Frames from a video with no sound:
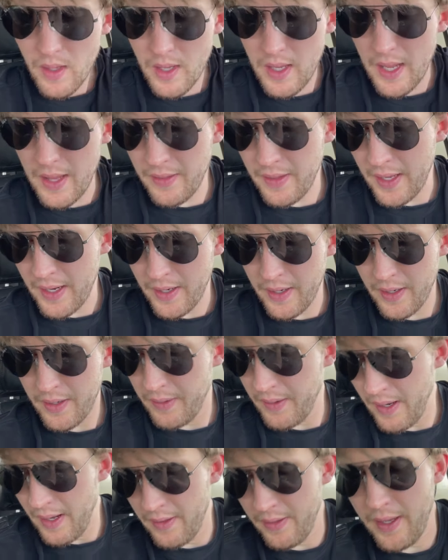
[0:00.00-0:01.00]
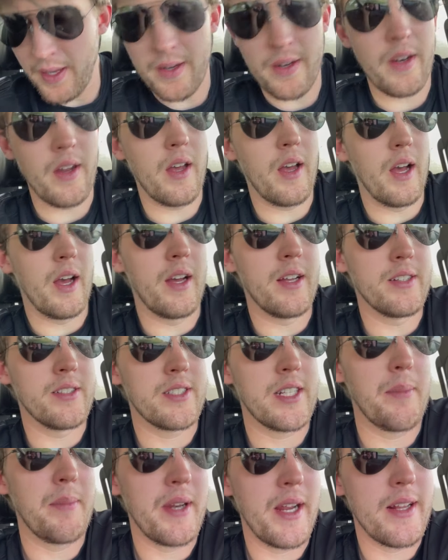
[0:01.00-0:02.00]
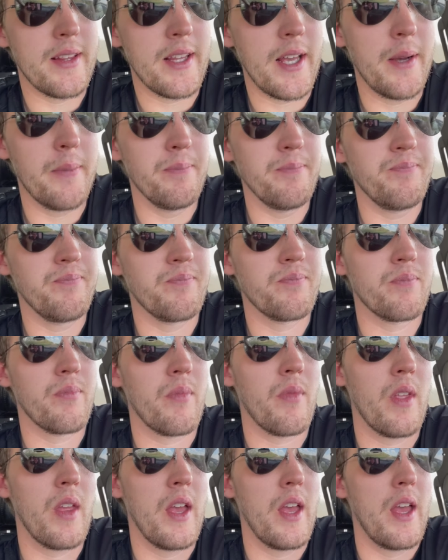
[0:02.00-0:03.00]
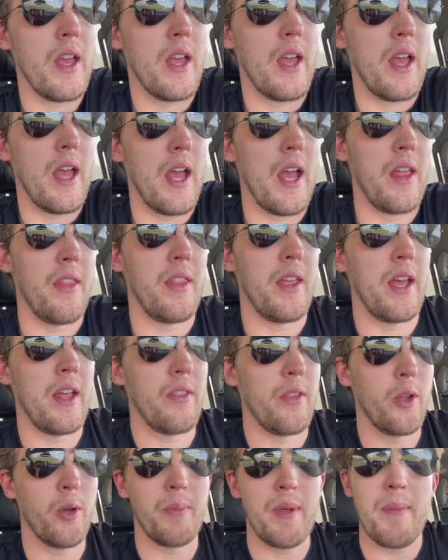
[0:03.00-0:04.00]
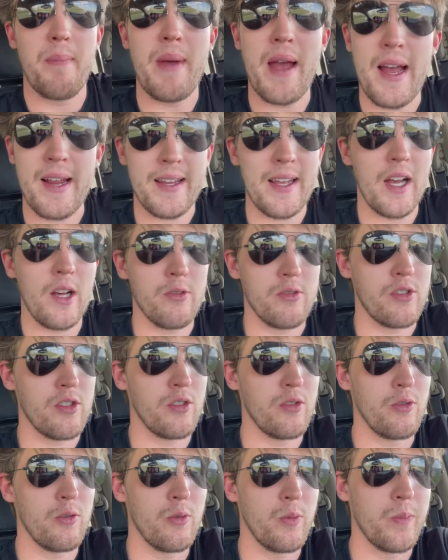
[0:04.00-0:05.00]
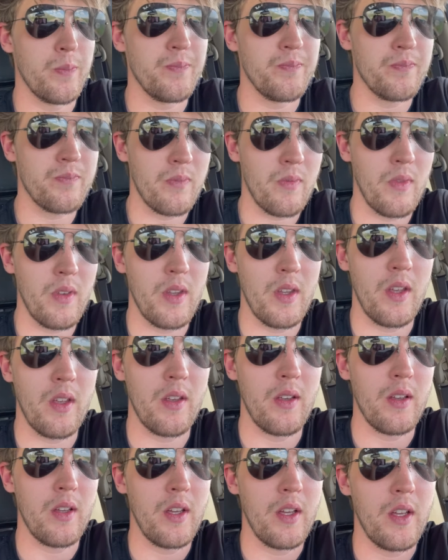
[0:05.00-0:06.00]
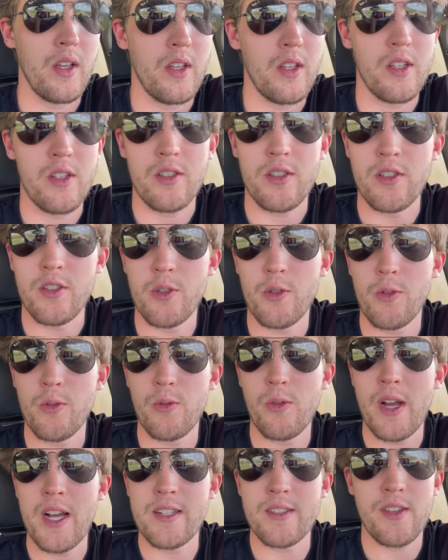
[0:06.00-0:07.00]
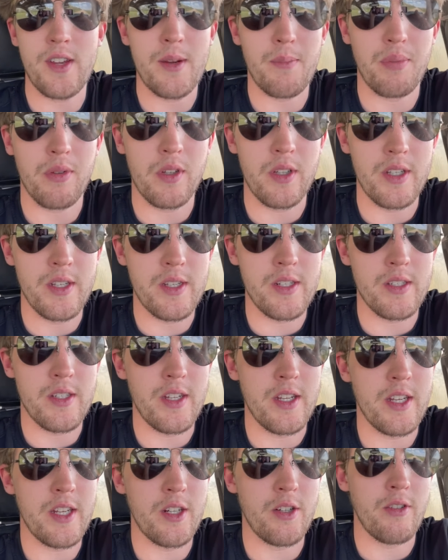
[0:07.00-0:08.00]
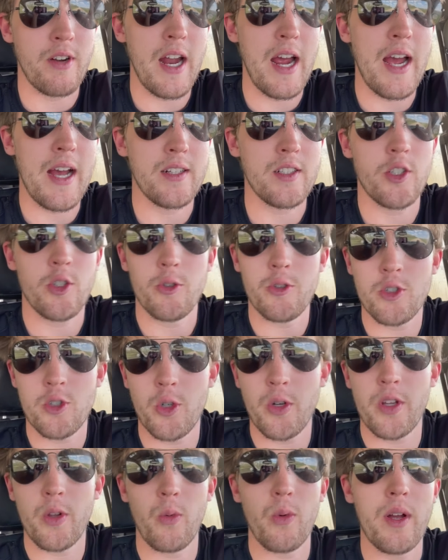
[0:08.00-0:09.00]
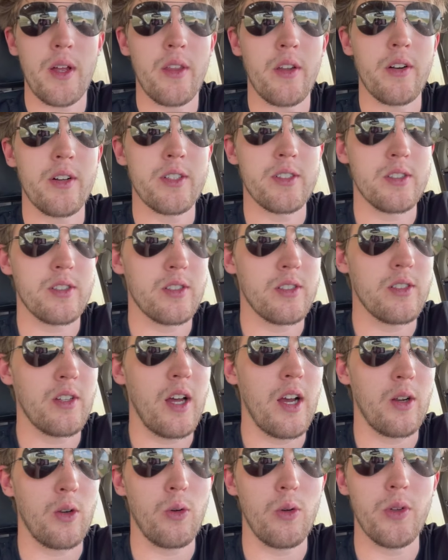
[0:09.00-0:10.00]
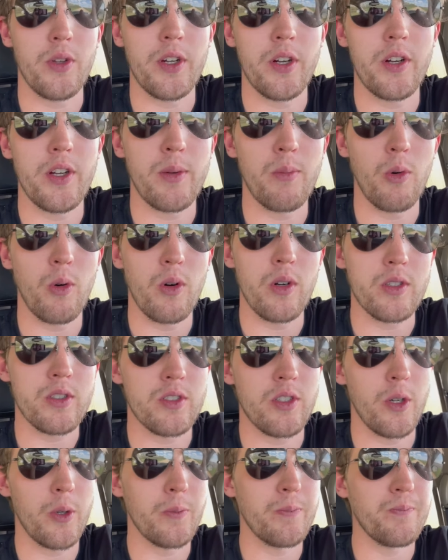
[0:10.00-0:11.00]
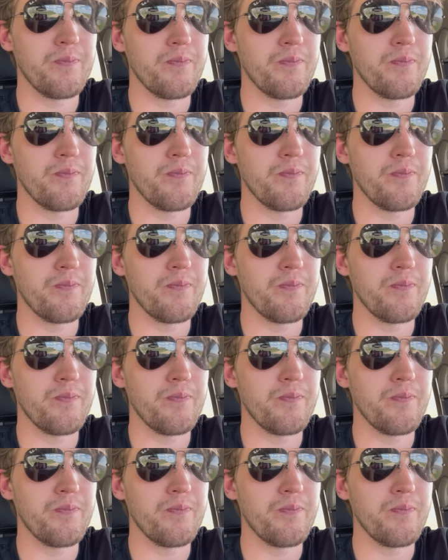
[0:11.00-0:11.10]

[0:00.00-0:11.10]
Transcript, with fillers: and then and then uh, inseminate them, and then they'll be back out to to do as they please, to eat grass, to enjoy the weather. It's not cold here anymore, so